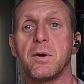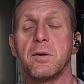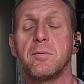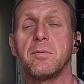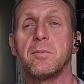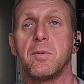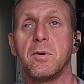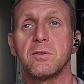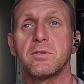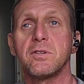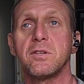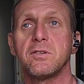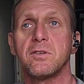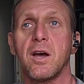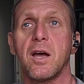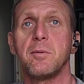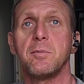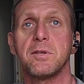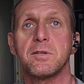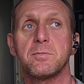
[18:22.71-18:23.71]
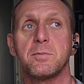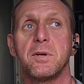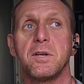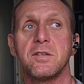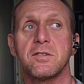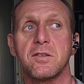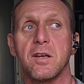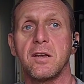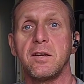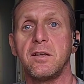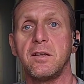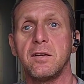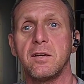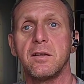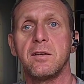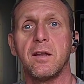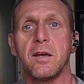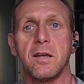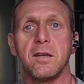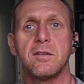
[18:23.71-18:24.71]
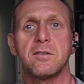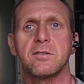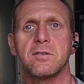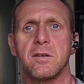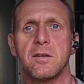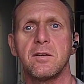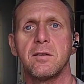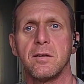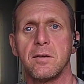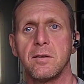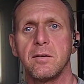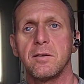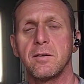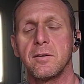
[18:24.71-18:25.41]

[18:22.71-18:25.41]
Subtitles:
but most of the time it's pretty sunny and nice, and